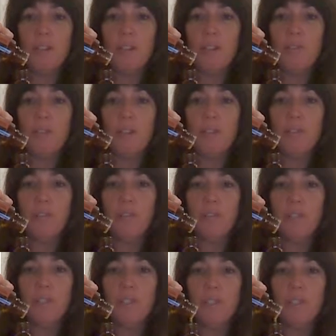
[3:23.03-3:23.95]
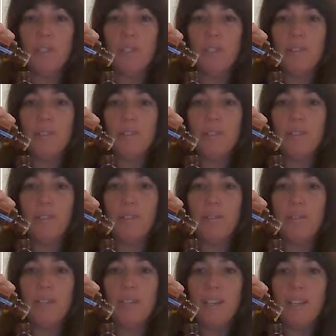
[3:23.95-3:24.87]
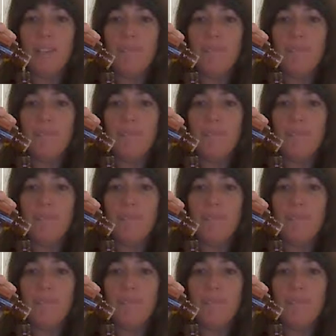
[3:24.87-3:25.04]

careful, 1, 2, 3,